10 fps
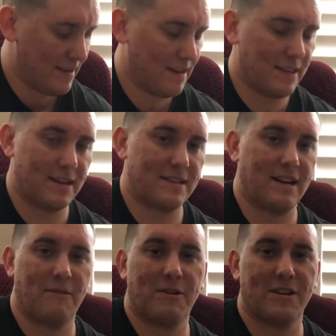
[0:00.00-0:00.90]
And like I said,
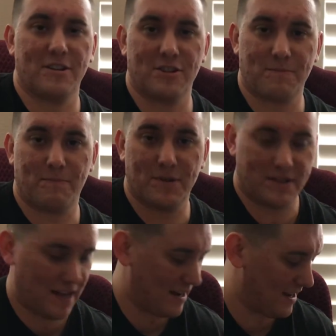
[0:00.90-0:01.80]
I wanted to just put
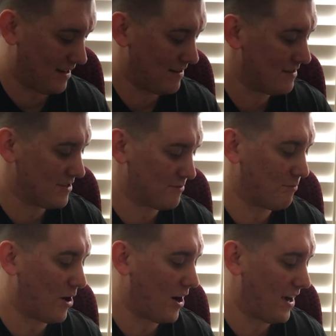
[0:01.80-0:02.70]
that in, just
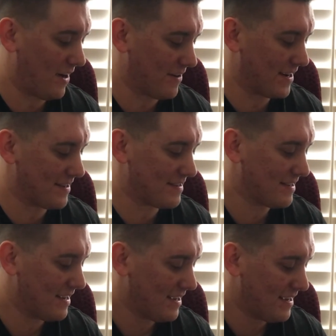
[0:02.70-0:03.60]
raw how it is.
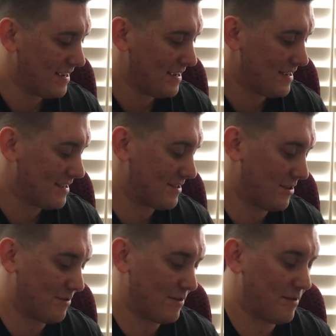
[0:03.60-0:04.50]

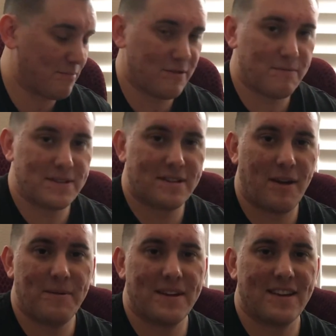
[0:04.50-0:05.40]
So the improvement's
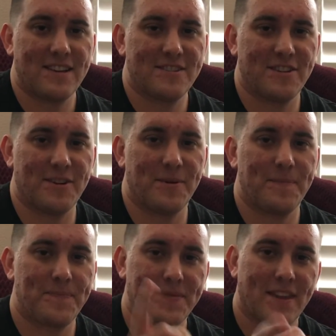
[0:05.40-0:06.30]
coming. So
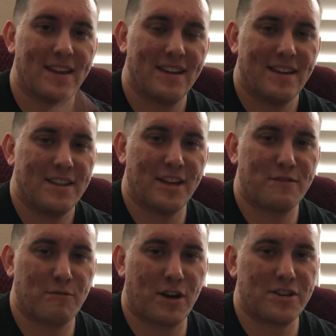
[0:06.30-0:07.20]
thanks
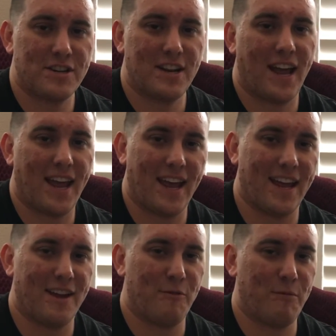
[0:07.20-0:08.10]
for watching,
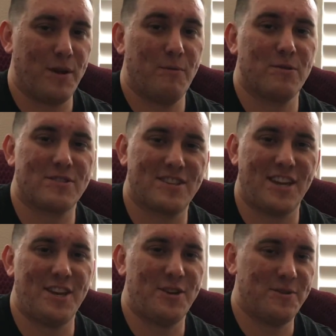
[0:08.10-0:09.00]
and we will see
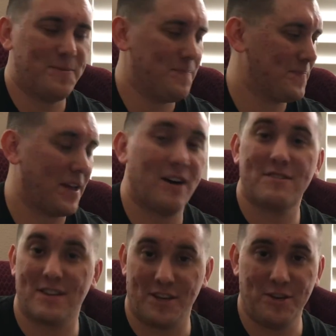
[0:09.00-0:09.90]
you. I'll
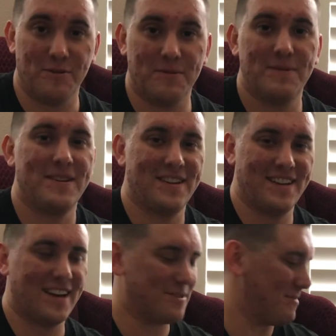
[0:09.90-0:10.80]
see you
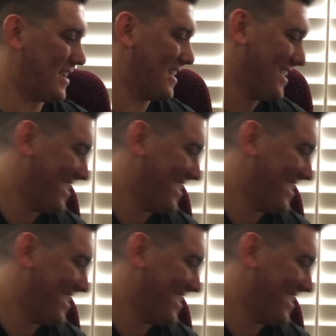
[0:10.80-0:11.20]
next week.